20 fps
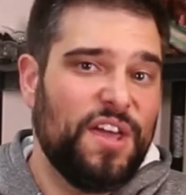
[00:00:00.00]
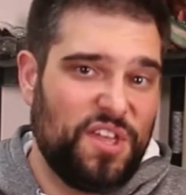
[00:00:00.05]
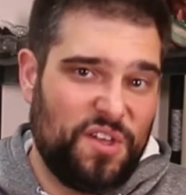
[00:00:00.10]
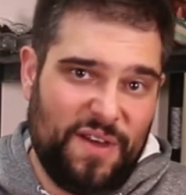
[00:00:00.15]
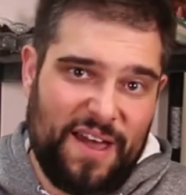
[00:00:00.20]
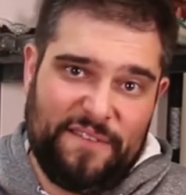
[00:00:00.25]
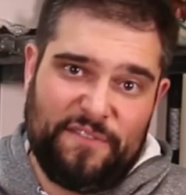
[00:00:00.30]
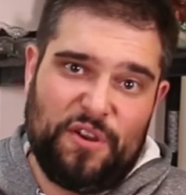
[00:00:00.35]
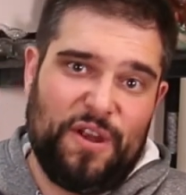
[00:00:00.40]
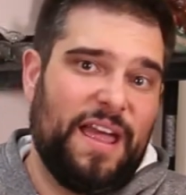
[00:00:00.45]
you
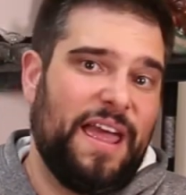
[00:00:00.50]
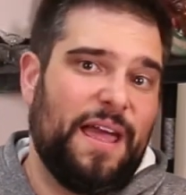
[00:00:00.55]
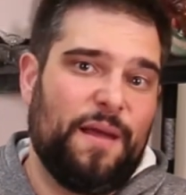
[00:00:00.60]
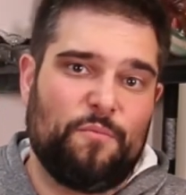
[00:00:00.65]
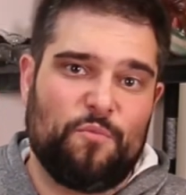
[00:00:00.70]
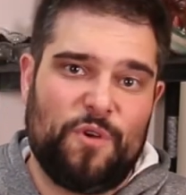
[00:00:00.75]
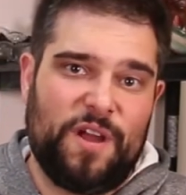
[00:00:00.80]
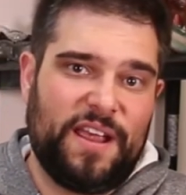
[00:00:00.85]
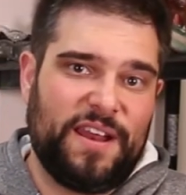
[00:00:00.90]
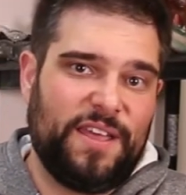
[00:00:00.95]
have your
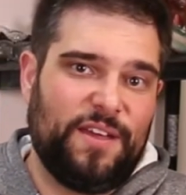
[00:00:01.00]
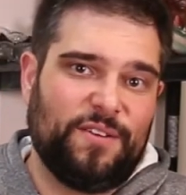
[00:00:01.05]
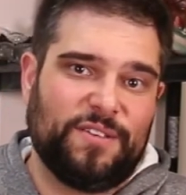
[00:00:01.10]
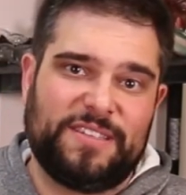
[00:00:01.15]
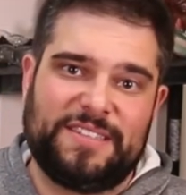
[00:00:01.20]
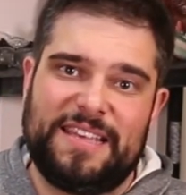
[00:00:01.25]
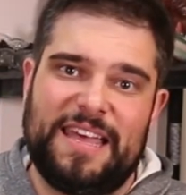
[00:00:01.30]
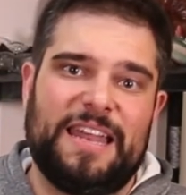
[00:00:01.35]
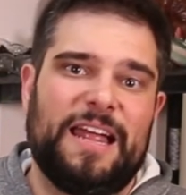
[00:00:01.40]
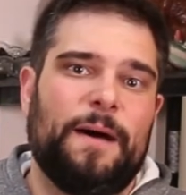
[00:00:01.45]
ham radio
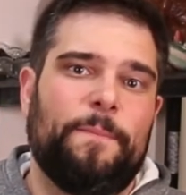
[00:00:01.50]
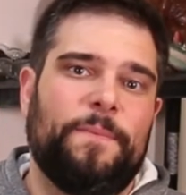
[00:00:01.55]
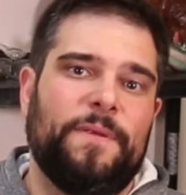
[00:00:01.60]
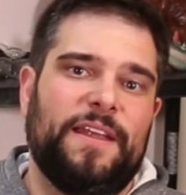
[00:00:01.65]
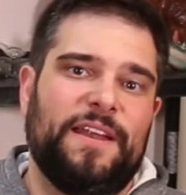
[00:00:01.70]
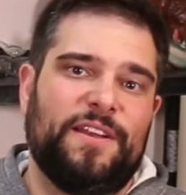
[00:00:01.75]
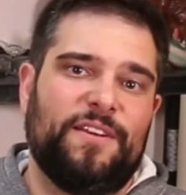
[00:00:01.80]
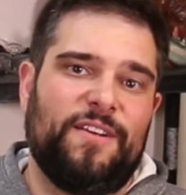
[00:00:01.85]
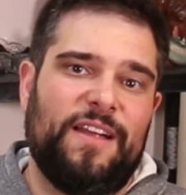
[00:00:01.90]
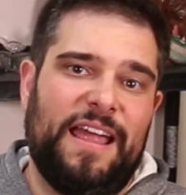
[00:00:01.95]
set up and
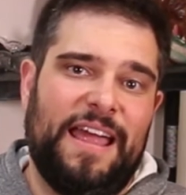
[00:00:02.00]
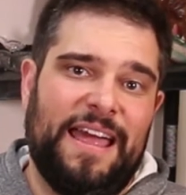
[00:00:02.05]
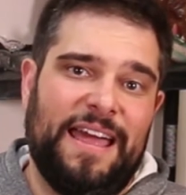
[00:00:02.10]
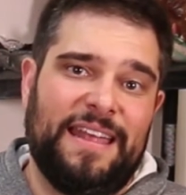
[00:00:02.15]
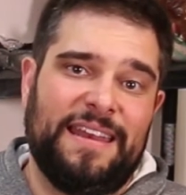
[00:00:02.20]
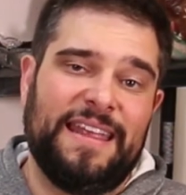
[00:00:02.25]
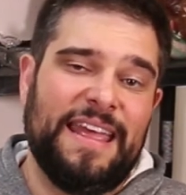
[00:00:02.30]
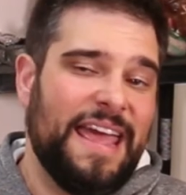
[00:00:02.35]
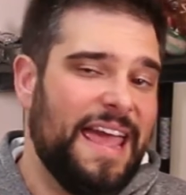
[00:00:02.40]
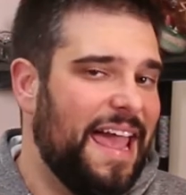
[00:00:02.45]
in your hand,